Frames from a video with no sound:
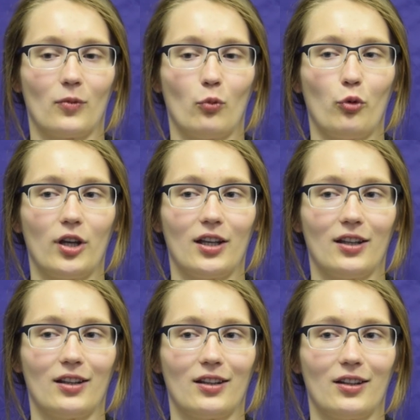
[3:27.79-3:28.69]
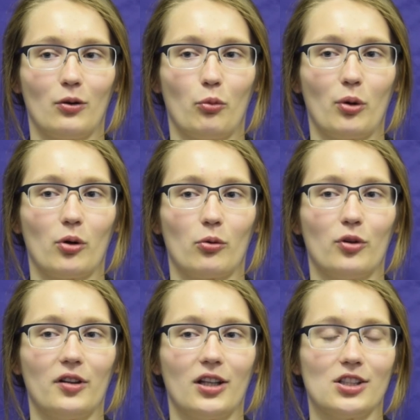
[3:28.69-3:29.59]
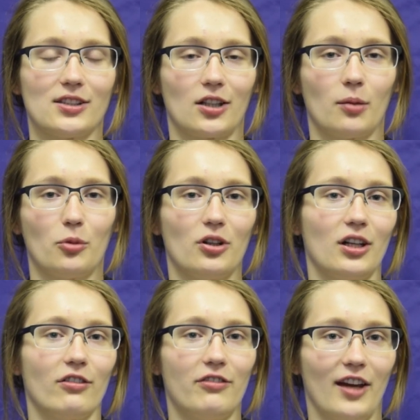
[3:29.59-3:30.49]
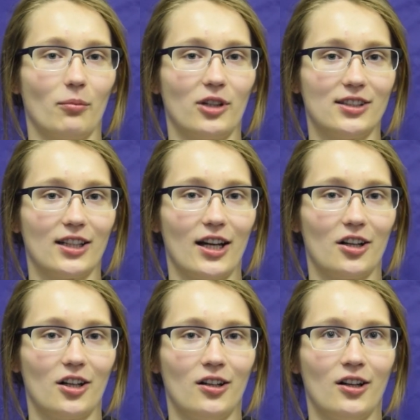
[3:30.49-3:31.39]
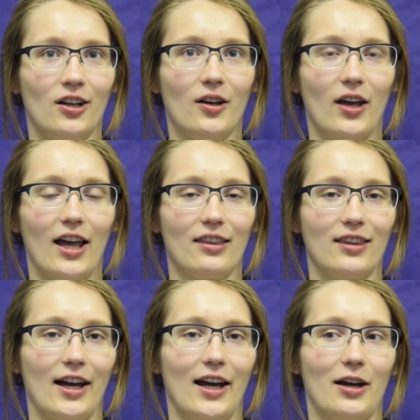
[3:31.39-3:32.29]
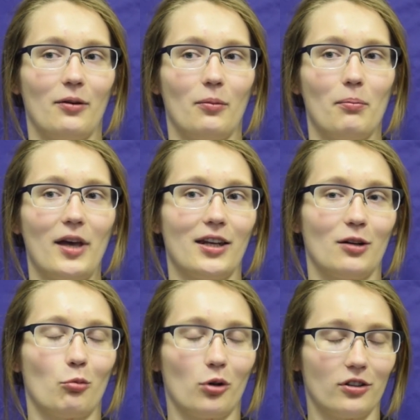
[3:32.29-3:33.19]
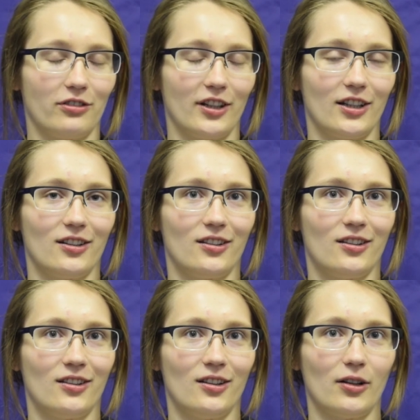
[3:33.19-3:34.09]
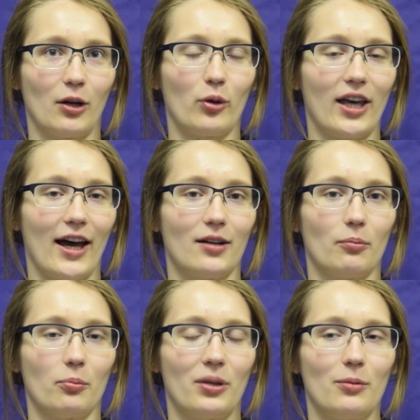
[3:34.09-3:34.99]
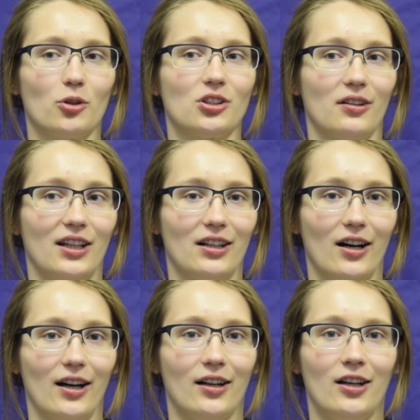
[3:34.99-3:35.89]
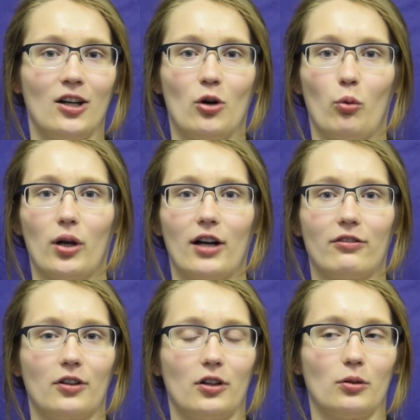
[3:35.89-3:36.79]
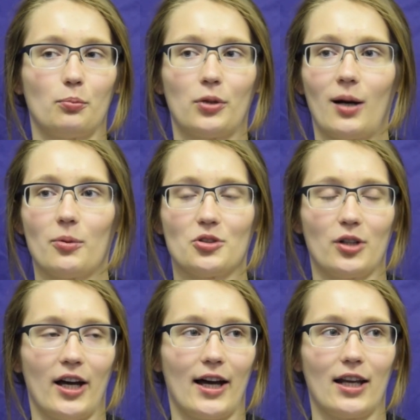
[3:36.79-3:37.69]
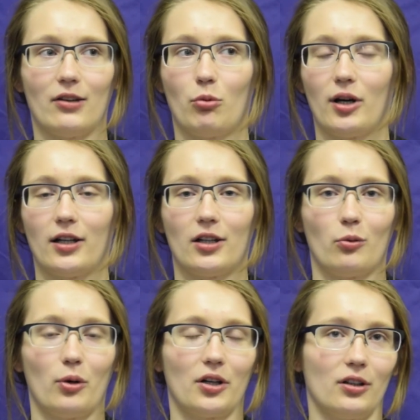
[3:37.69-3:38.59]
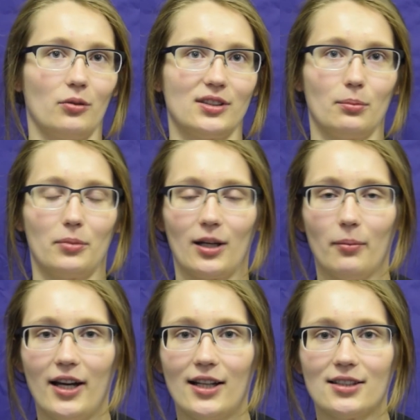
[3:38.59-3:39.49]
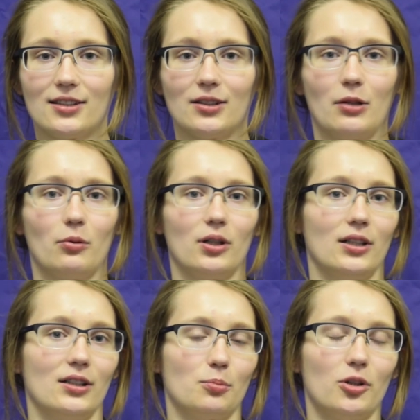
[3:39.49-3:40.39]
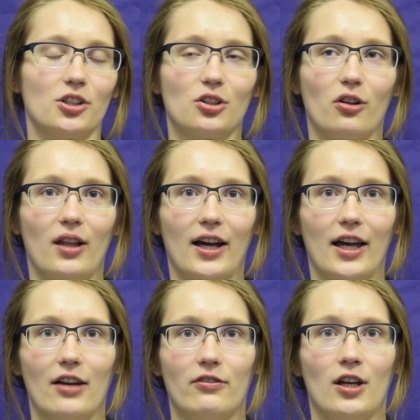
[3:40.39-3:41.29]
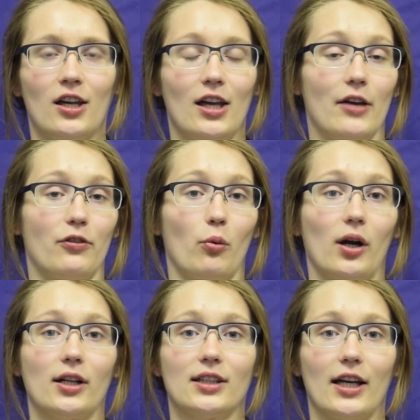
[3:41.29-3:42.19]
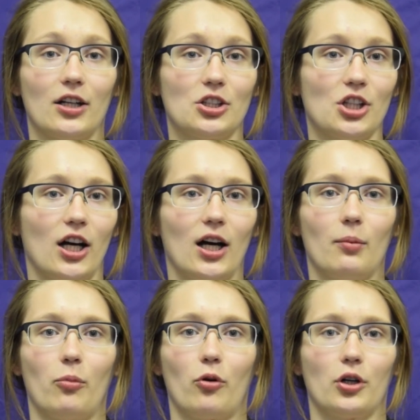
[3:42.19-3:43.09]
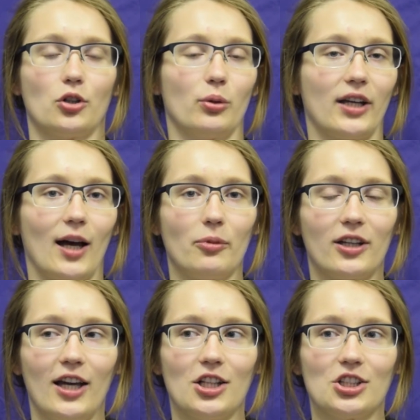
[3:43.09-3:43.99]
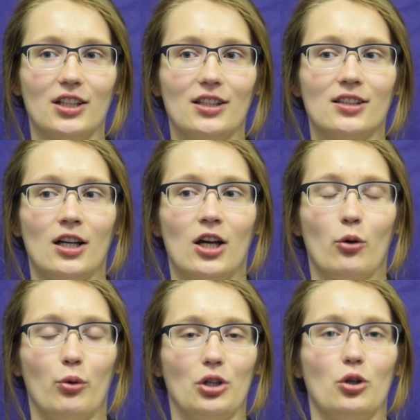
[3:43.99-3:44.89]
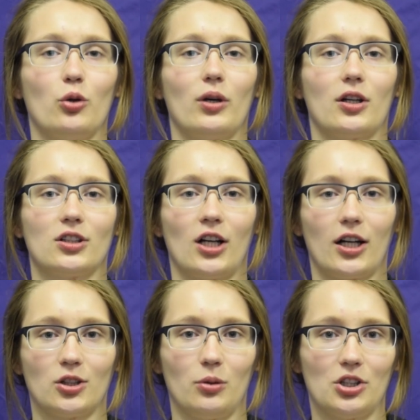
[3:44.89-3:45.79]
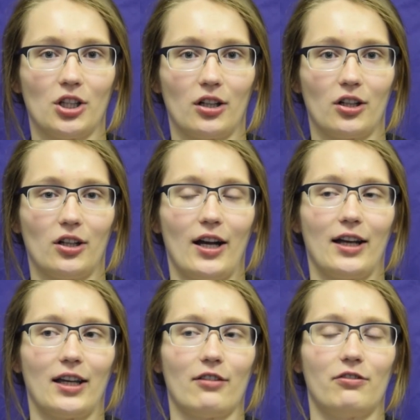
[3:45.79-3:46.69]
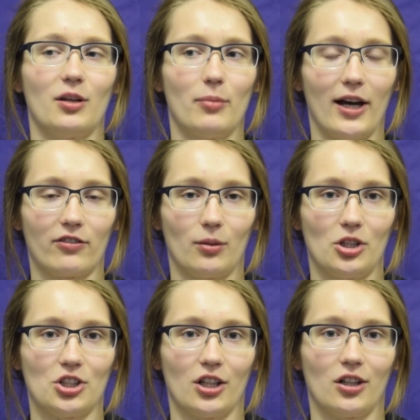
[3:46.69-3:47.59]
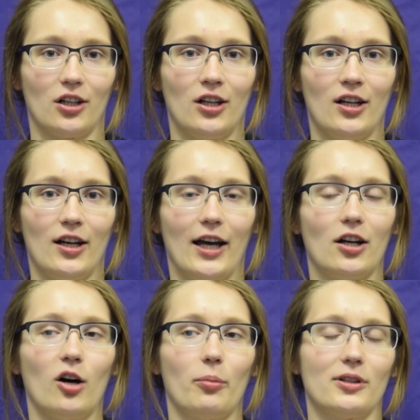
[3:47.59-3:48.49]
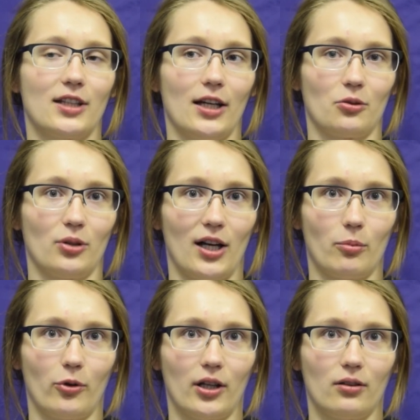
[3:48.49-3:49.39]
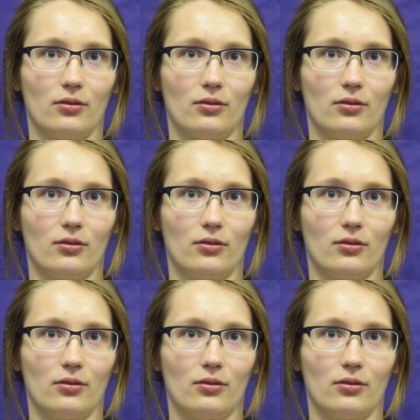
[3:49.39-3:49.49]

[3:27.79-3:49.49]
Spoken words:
We were really just a community, a family together, and that made it worth it. We had people to lean on. Whatever problems you had, whether it was in BMS, it was personal life, if you wanted to get a job or you're doing applications, we knew we could talk to each other and get feedback from each other and help us get through that point.